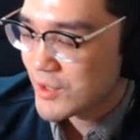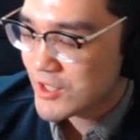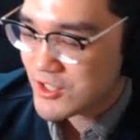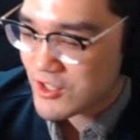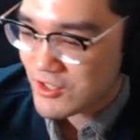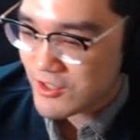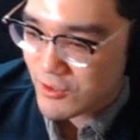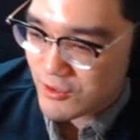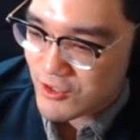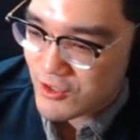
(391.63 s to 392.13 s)

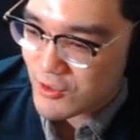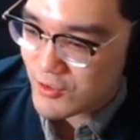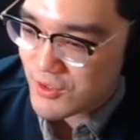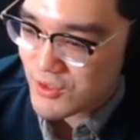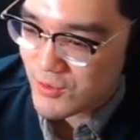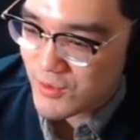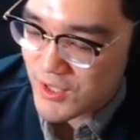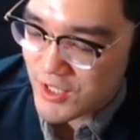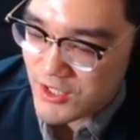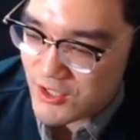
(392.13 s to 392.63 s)
Which culture
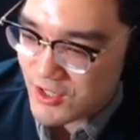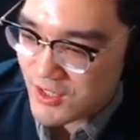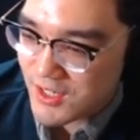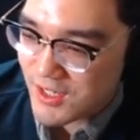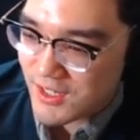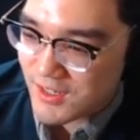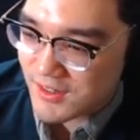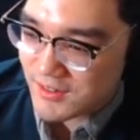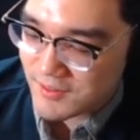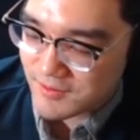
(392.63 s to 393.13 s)
was which
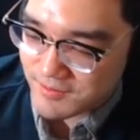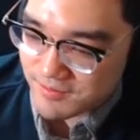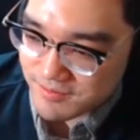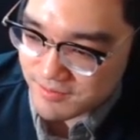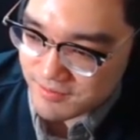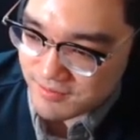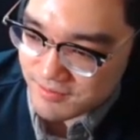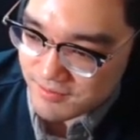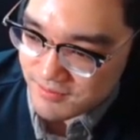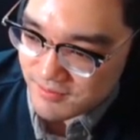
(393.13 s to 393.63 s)
again?
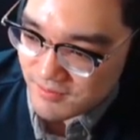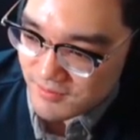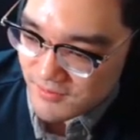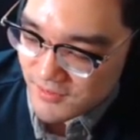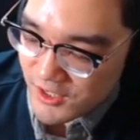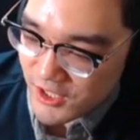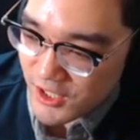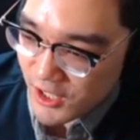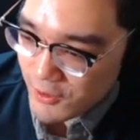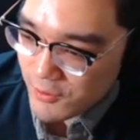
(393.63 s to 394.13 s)

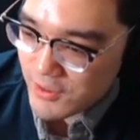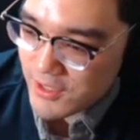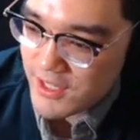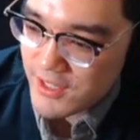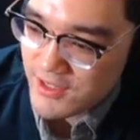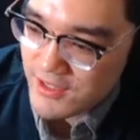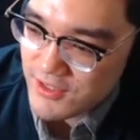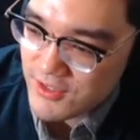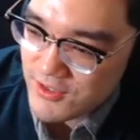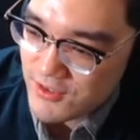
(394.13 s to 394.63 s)
Goat
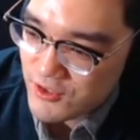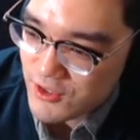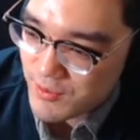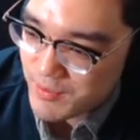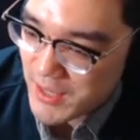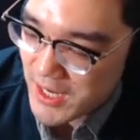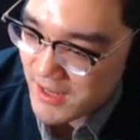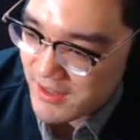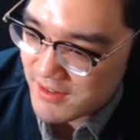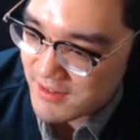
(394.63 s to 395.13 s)
is
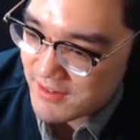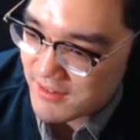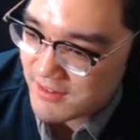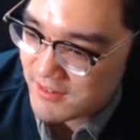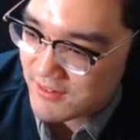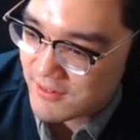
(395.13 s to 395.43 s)
Japan?